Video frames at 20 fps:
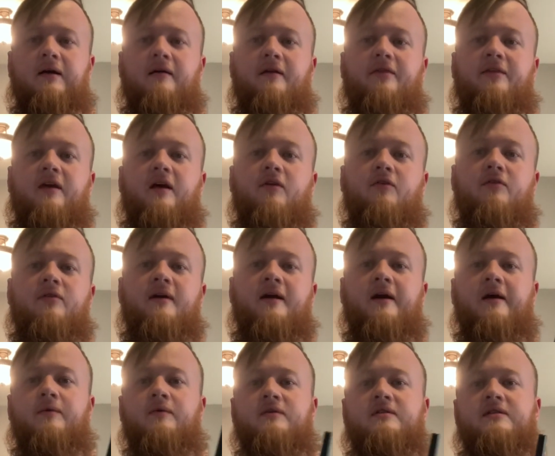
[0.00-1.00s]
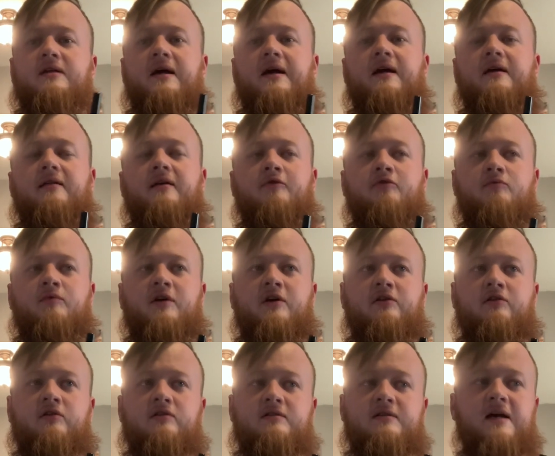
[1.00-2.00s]
The other thing I would say that would be a
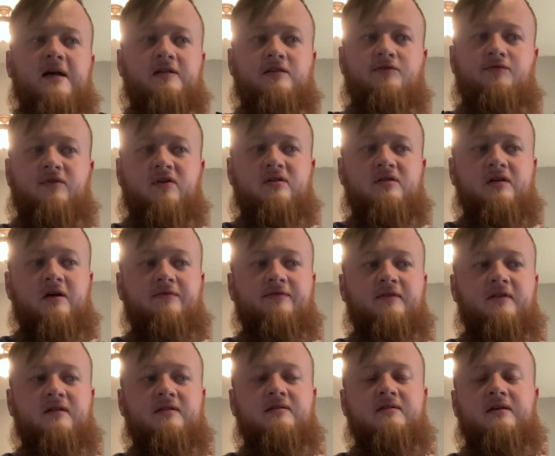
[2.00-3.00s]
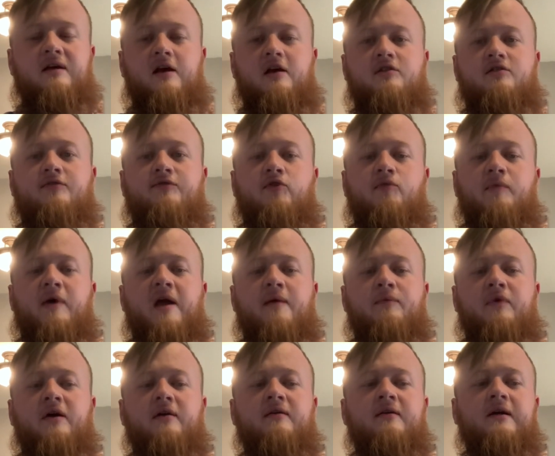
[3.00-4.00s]
good test for yourself at this stage of your
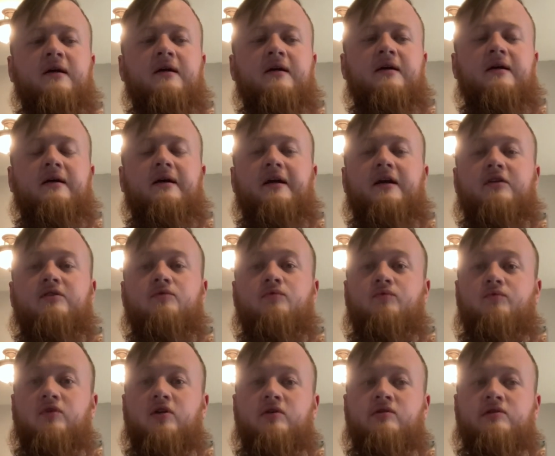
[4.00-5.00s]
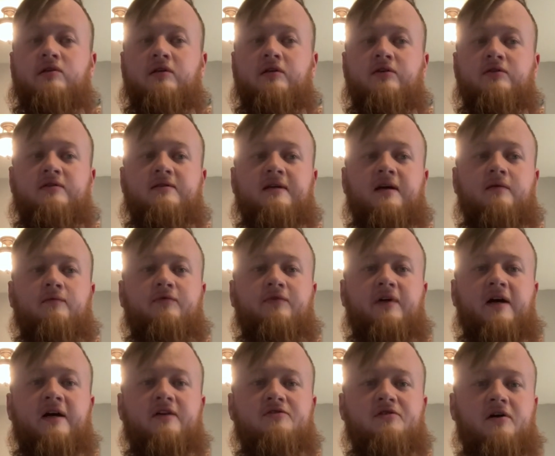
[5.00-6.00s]
piping is using those same
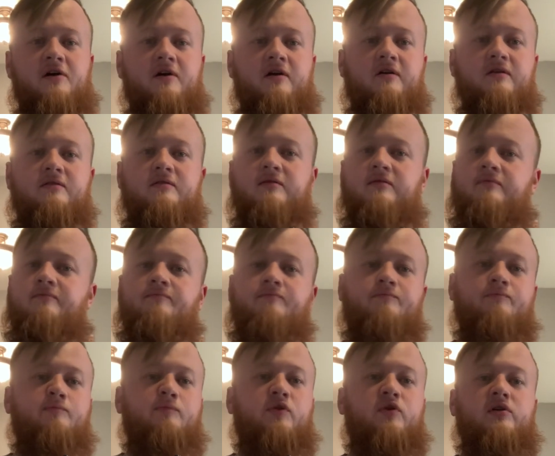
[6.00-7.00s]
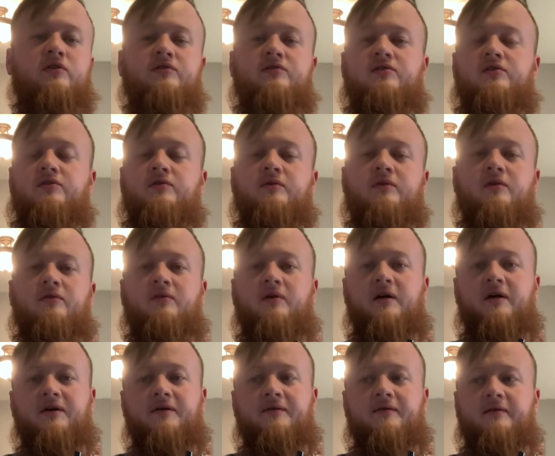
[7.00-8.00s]
flashcards, pull 2 in a
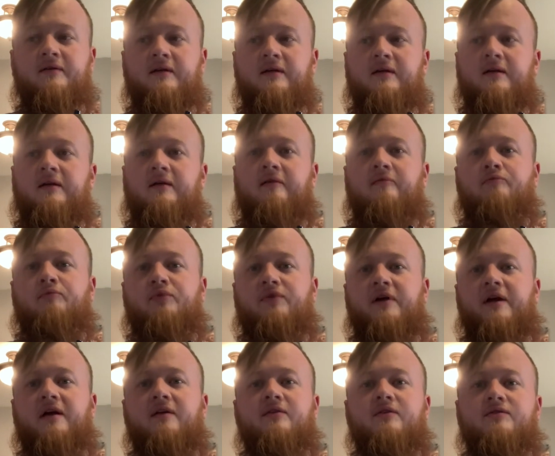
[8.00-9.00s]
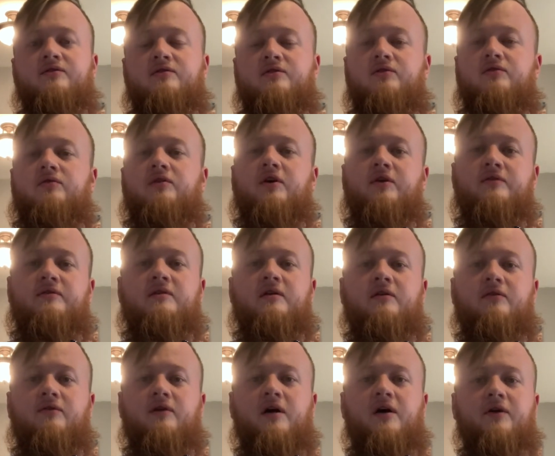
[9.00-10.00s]
row. Play those 2 notes in a
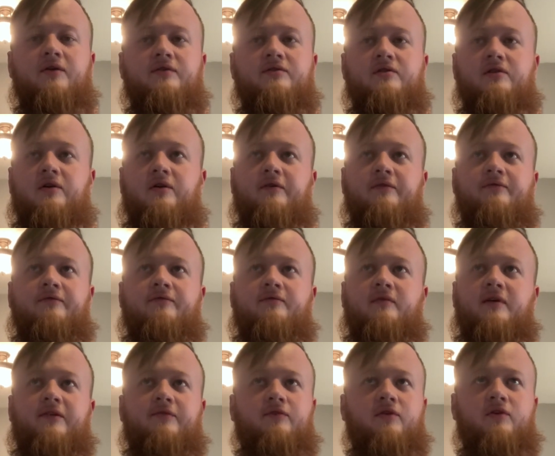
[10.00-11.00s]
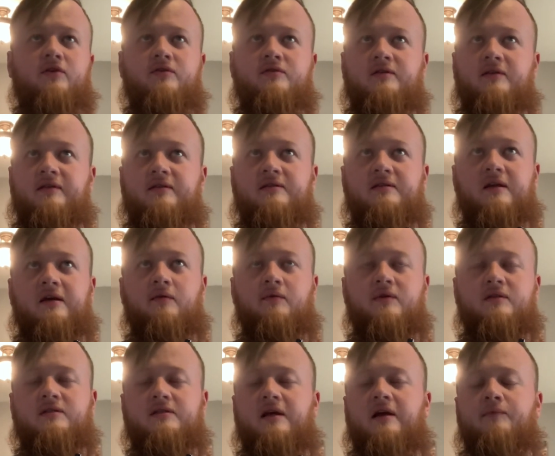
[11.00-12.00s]
row. So if you're using the same
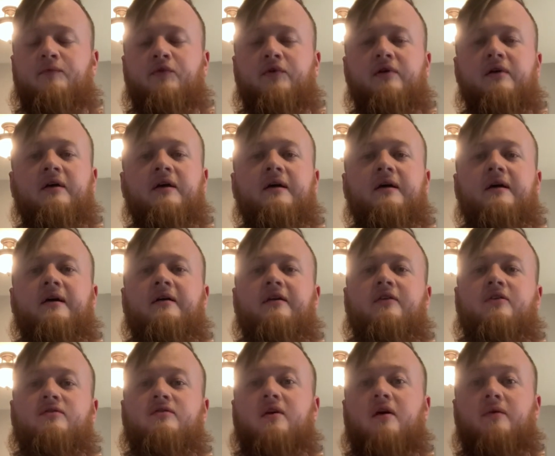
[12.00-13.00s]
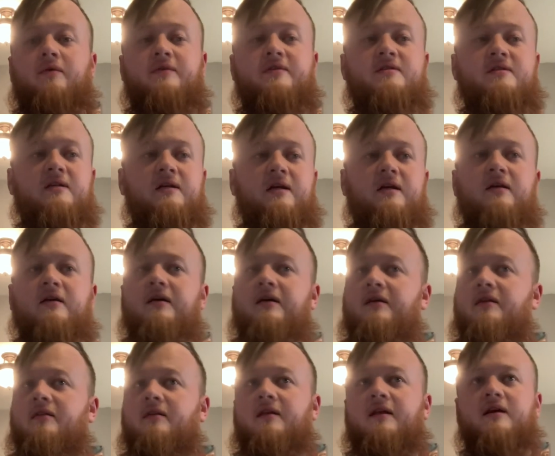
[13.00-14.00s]
example, you start with C,
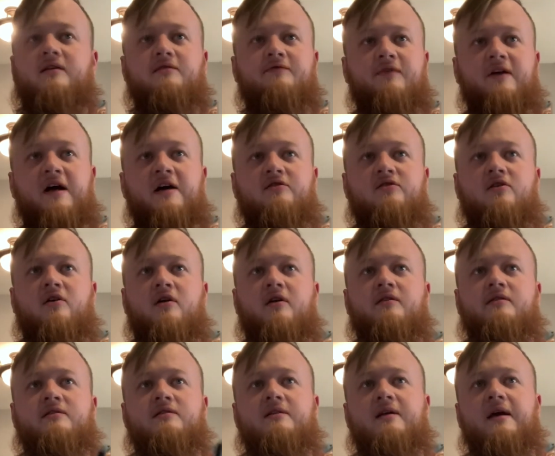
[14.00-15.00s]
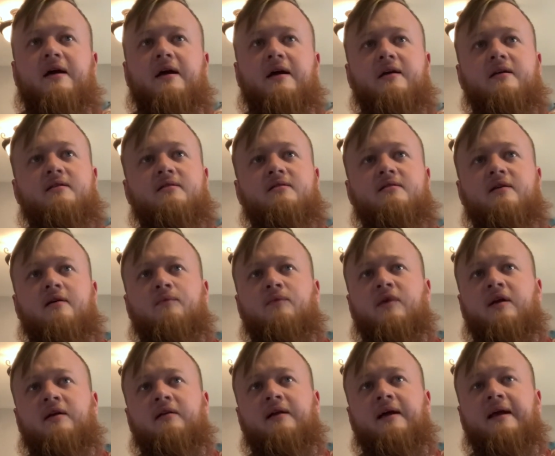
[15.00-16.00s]
the next flashcard says
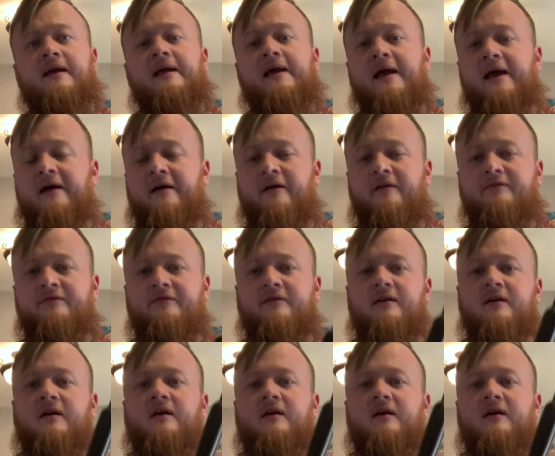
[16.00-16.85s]
something like F.